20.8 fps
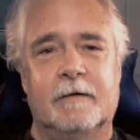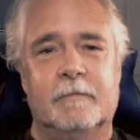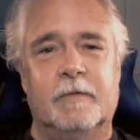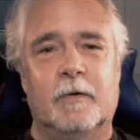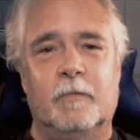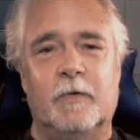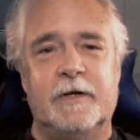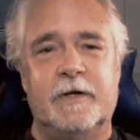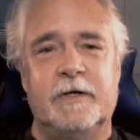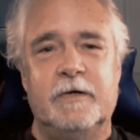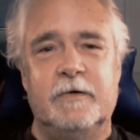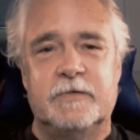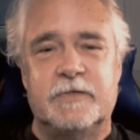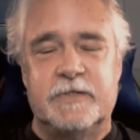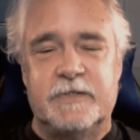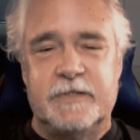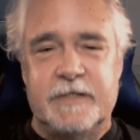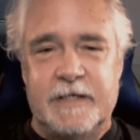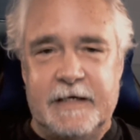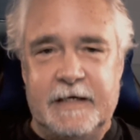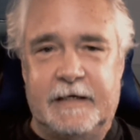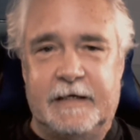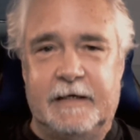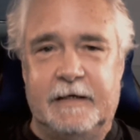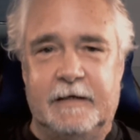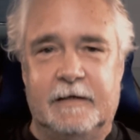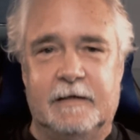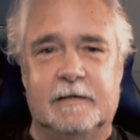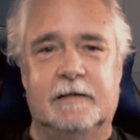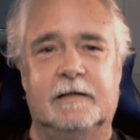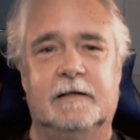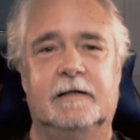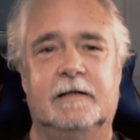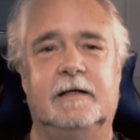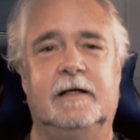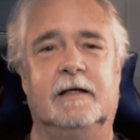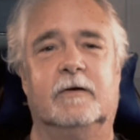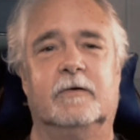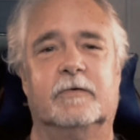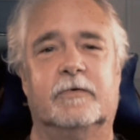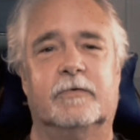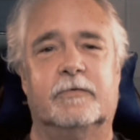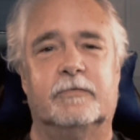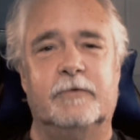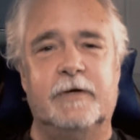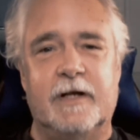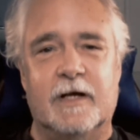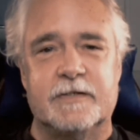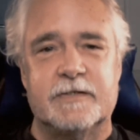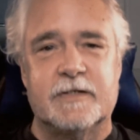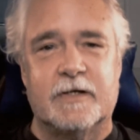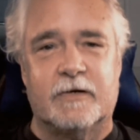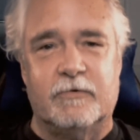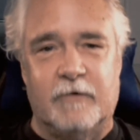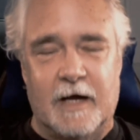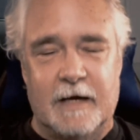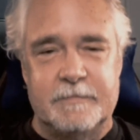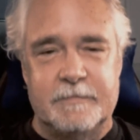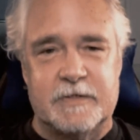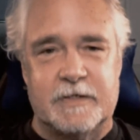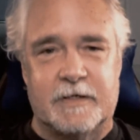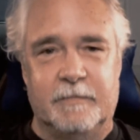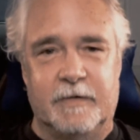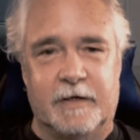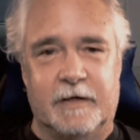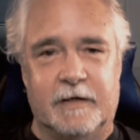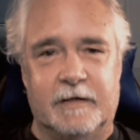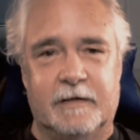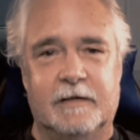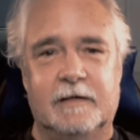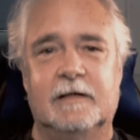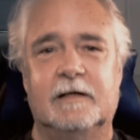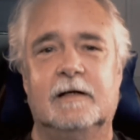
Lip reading: But when you see, you know, 36 crimes committed,